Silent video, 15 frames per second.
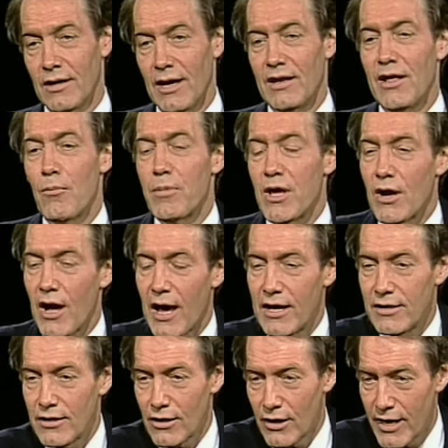and there'll be an
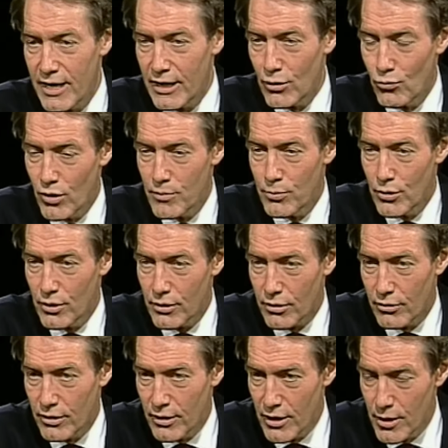idea laying in one
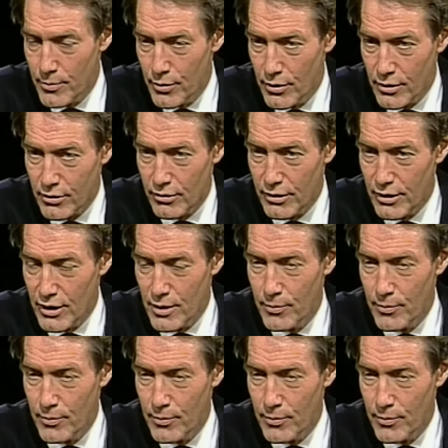book or another book or well.